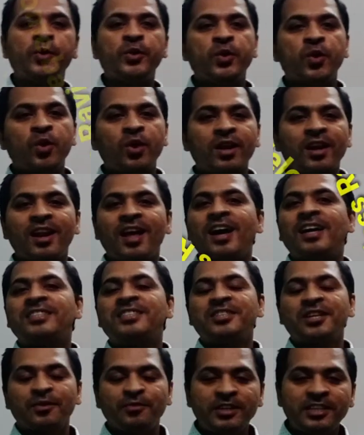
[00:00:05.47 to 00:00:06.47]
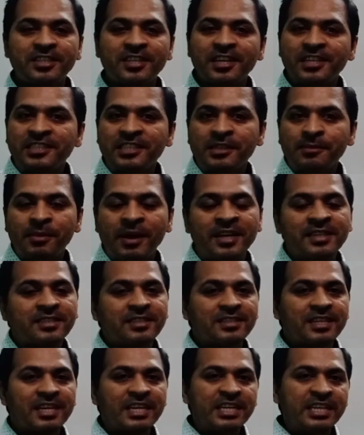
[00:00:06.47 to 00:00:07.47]
to your class, Ravi Sir Ji
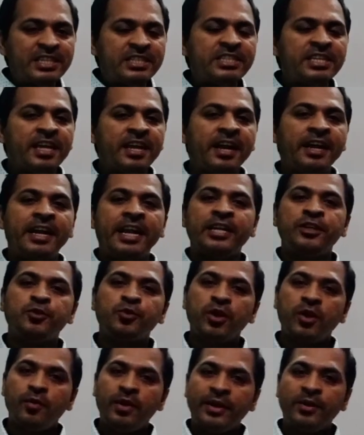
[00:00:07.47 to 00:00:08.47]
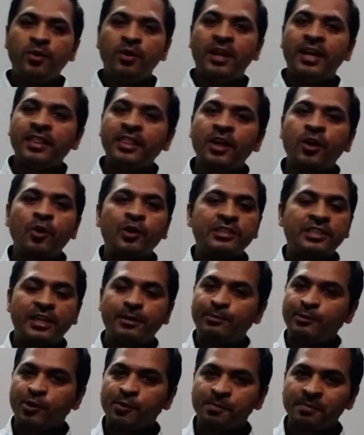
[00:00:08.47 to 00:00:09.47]
Maths, the easier and natural way to learn the
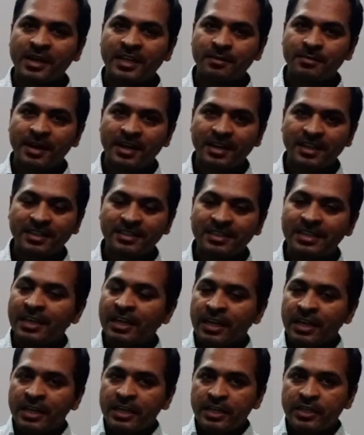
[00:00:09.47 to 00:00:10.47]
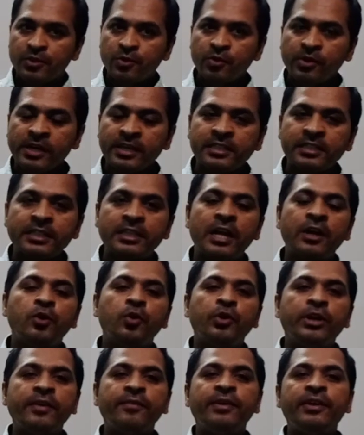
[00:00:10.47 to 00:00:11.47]
concepts of mathematics. Students, in our
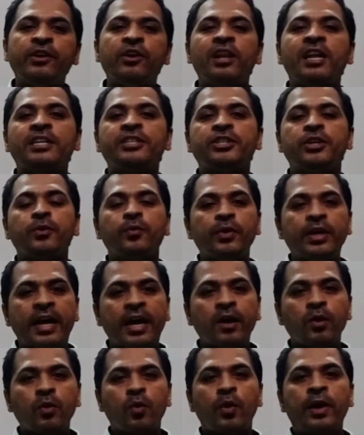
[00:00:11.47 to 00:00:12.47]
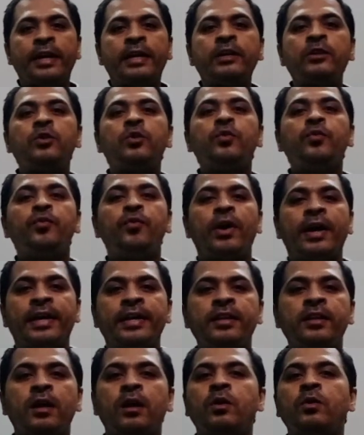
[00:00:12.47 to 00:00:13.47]
today video lecture, we are going to
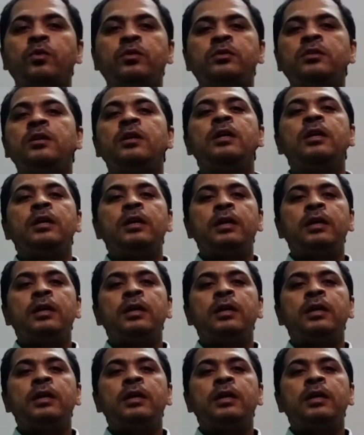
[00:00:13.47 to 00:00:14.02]
find out